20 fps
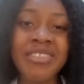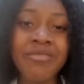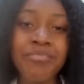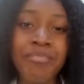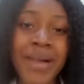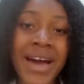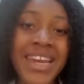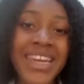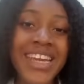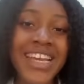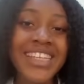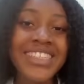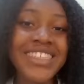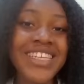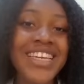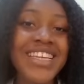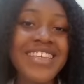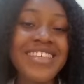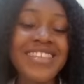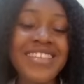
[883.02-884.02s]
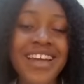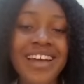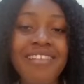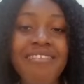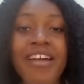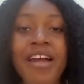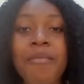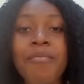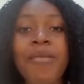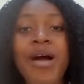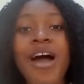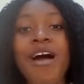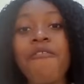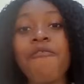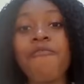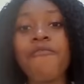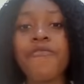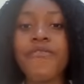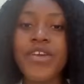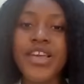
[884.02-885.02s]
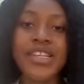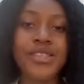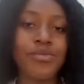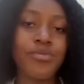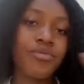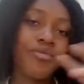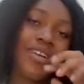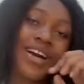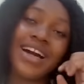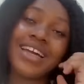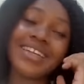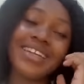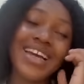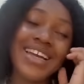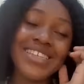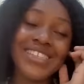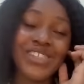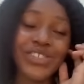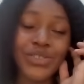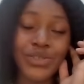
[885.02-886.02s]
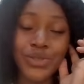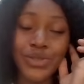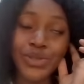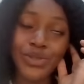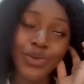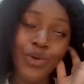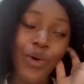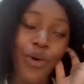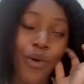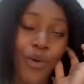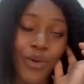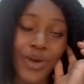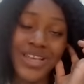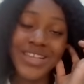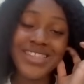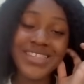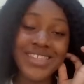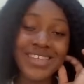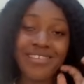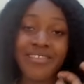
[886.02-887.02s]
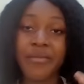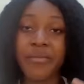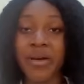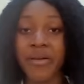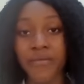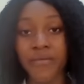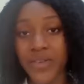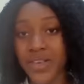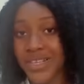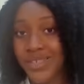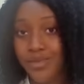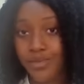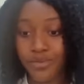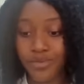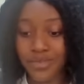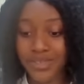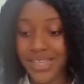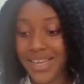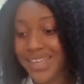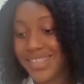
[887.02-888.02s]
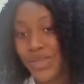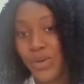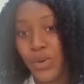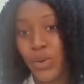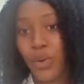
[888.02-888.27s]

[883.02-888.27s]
manage Instagram and Facebook, and that is just all. Instagram and Facebook, that's